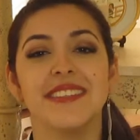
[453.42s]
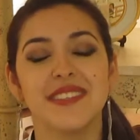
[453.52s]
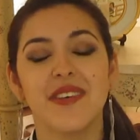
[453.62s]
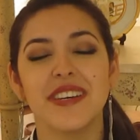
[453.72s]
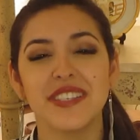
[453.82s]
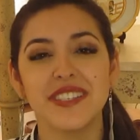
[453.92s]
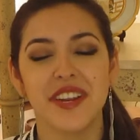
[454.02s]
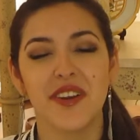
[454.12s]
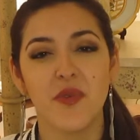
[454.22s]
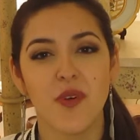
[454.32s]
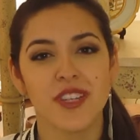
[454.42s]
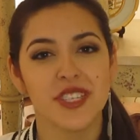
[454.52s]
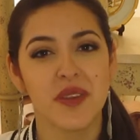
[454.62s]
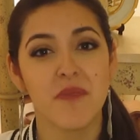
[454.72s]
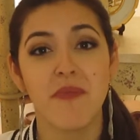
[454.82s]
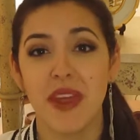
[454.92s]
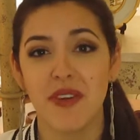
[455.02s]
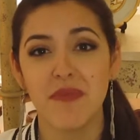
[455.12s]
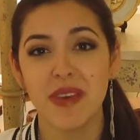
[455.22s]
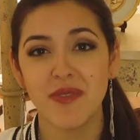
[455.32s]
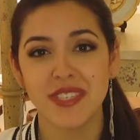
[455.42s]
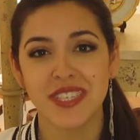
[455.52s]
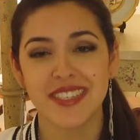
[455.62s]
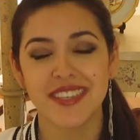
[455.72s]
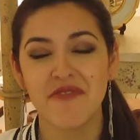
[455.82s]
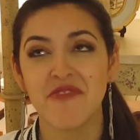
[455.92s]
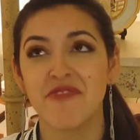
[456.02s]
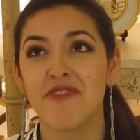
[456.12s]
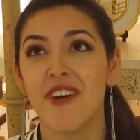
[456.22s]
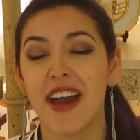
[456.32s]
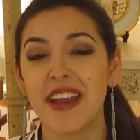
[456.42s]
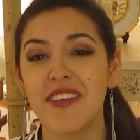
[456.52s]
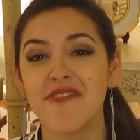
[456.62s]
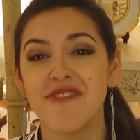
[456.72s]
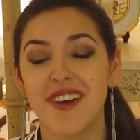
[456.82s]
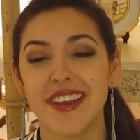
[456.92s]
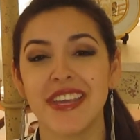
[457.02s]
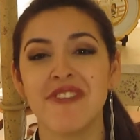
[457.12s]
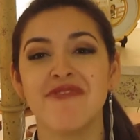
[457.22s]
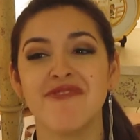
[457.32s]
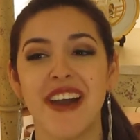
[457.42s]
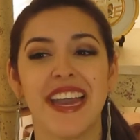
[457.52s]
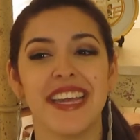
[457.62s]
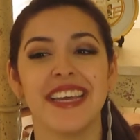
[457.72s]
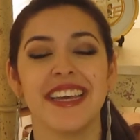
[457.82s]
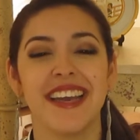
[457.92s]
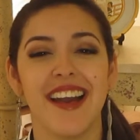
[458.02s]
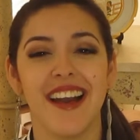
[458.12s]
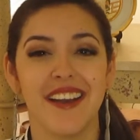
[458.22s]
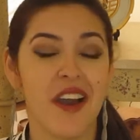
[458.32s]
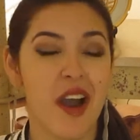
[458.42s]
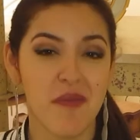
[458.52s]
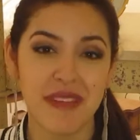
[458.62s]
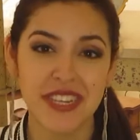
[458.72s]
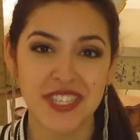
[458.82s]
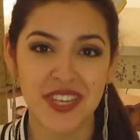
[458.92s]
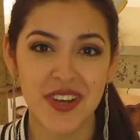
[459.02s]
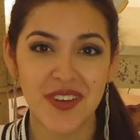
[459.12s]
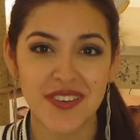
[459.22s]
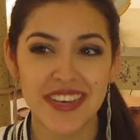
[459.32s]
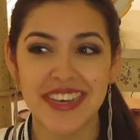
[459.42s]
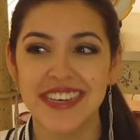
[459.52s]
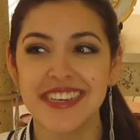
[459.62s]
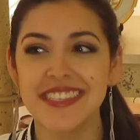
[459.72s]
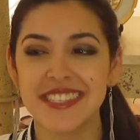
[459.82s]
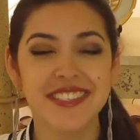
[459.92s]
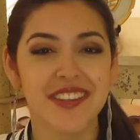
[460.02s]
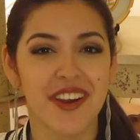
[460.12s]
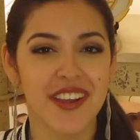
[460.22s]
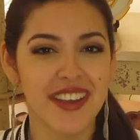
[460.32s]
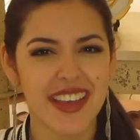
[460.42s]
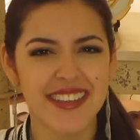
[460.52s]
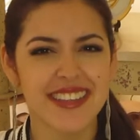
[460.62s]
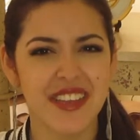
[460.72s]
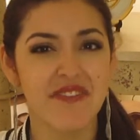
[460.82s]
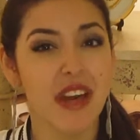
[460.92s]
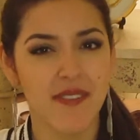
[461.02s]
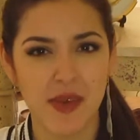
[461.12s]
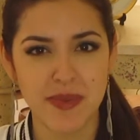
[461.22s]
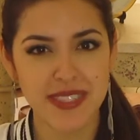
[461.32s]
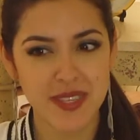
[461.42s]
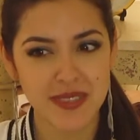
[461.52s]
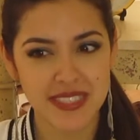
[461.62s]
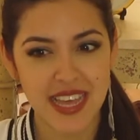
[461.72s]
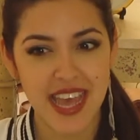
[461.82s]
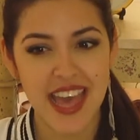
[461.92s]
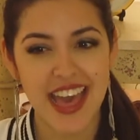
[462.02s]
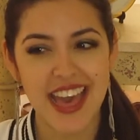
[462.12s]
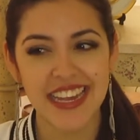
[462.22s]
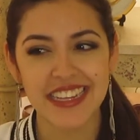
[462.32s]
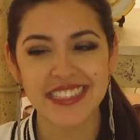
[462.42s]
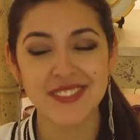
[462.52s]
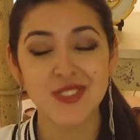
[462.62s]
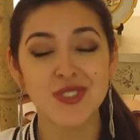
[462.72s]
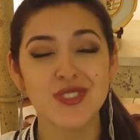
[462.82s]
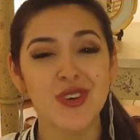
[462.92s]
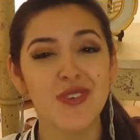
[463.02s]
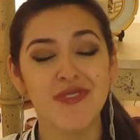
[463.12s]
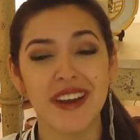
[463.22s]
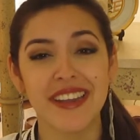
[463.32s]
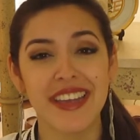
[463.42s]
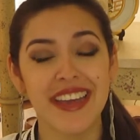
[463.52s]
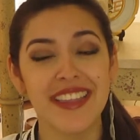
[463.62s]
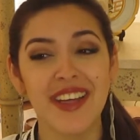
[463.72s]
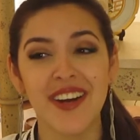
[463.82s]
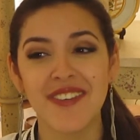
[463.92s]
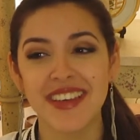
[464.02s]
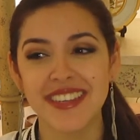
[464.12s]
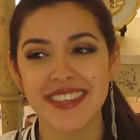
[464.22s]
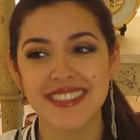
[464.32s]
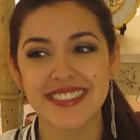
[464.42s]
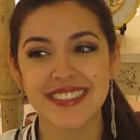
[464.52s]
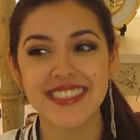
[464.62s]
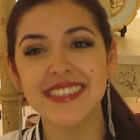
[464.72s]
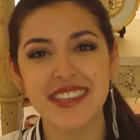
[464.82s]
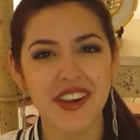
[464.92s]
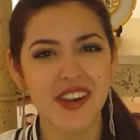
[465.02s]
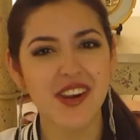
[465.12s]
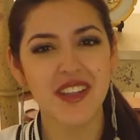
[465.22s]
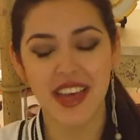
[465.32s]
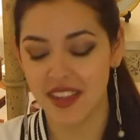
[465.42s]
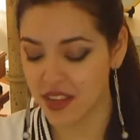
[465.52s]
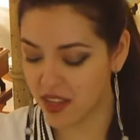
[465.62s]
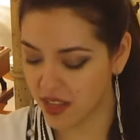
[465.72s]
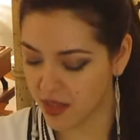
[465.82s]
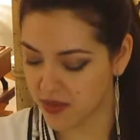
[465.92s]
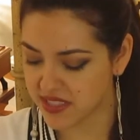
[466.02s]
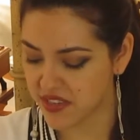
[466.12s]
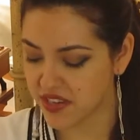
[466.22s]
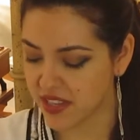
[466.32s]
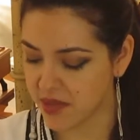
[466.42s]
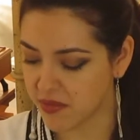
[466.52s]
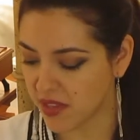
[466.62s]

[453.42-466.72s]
So I just started watching Marry Me, which is a funny, funny, funny uh, comedy show. It just started, it has like five episodes, and it's so funny, I love it. It's this girl, I, uh, what's her name?